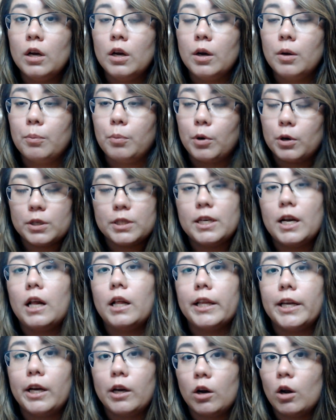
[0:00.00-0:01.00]

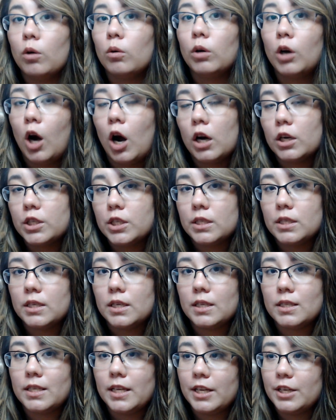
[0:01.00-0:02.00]
personality, our own
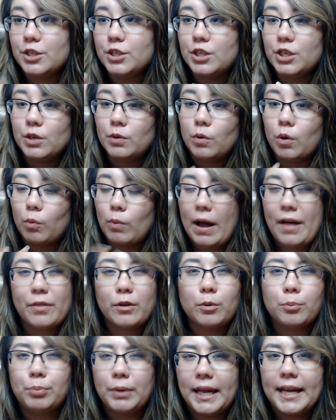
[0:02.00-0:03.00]
consciousness into a
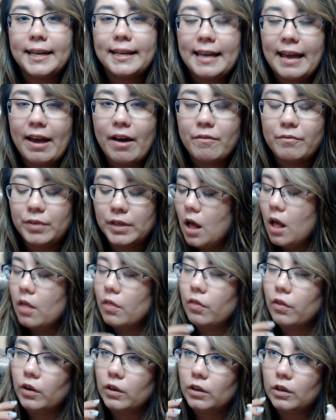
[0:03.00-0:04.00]
rather blank canvas.
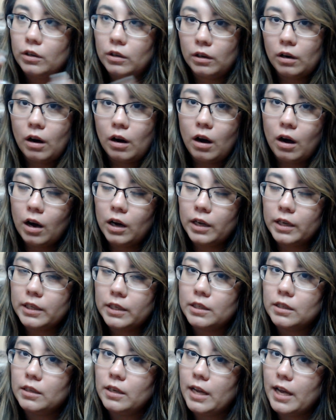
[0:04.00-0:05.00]
The
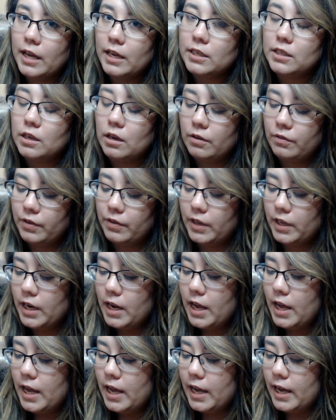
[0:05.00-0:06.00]
con end of
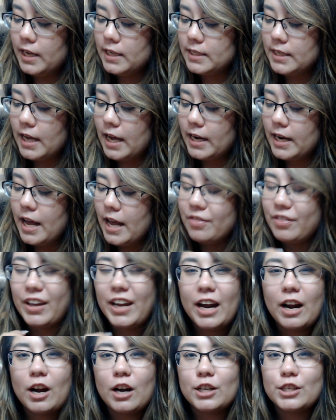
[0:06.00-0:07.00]
it is that the
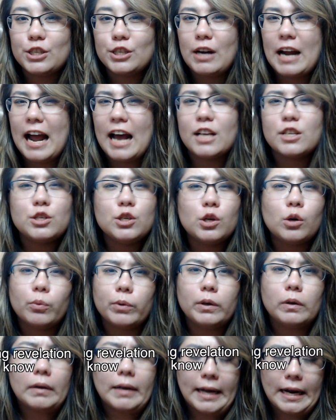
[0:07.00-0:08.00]
character has no
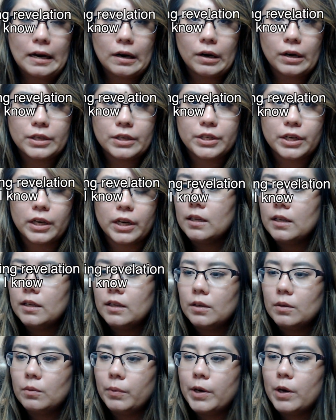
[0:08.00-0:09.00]
real character.
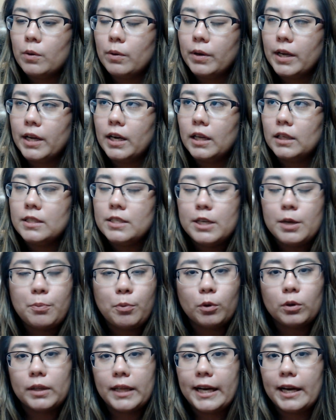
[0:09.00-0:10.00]
We don't get a
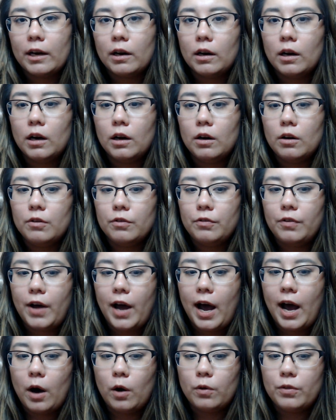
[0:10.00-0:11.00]
deeper layer of
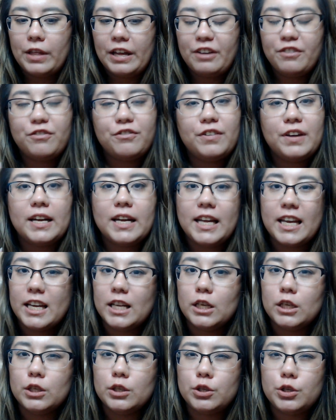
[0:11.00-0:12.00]
how they fit
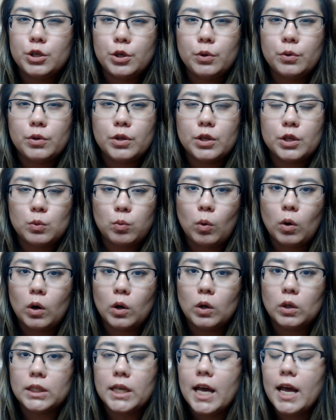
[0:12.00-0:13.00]
into this
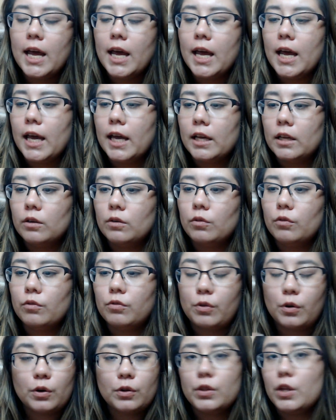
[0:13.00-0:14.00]
world. And
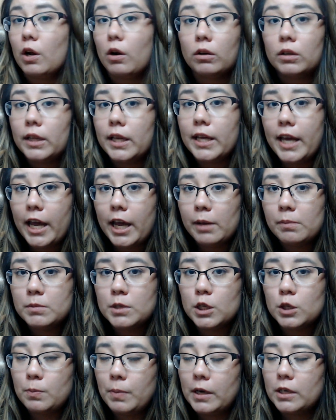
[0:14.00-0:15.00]
for the early games
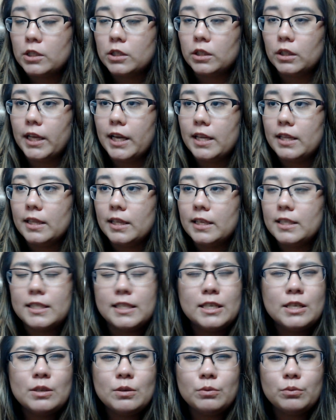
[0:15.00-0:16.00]
especially, it
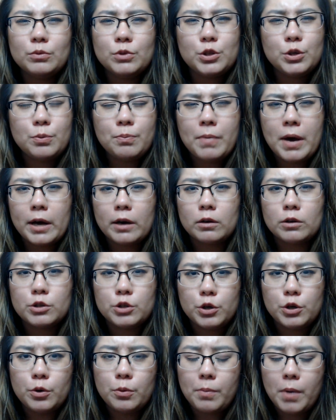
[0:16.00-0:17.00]
didn't matter
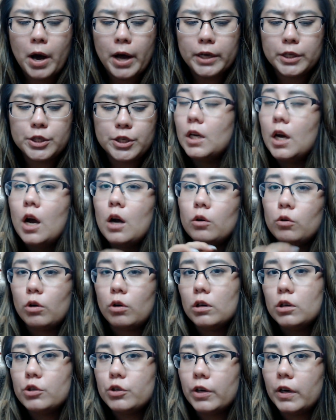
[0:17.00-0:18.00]
too much.
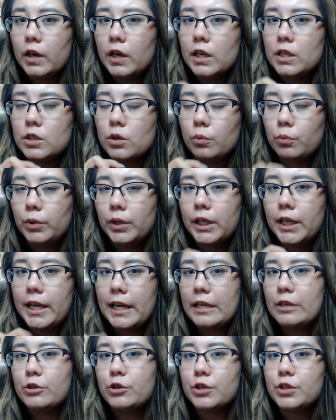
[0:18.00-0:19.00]
Chrono Trigger is a really
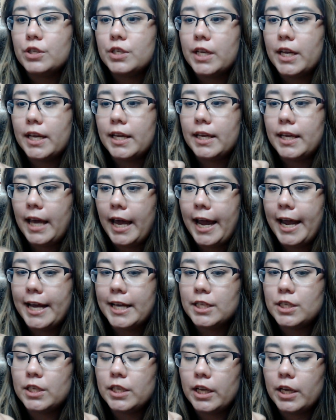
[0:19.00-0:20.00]
interesting
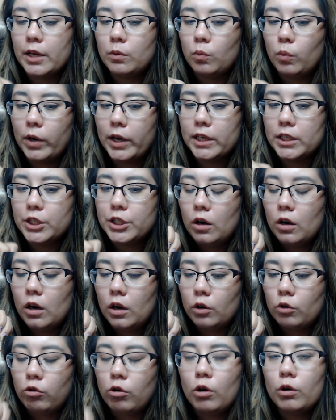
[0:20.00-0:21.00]
case in which
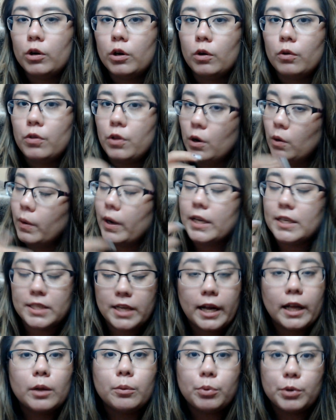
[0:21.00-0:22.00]
Chrono, though a
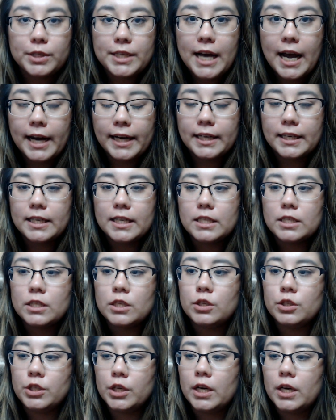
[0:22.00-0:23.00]
silent
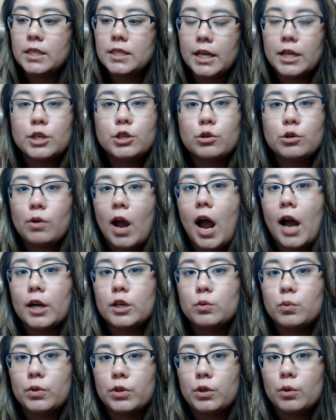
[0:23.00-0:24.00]
protagonist, does
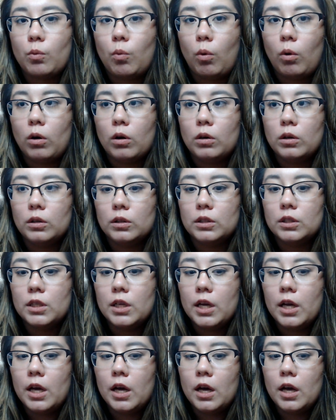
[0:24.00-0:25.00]
interact with the world
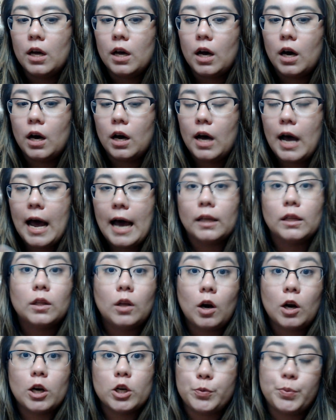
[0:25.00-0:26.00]
at
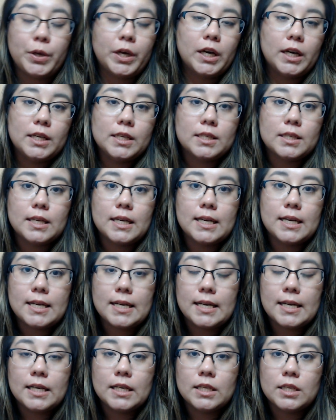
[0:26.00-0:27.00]
large because it
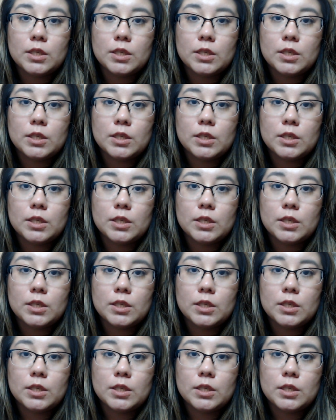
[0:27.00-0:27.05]
is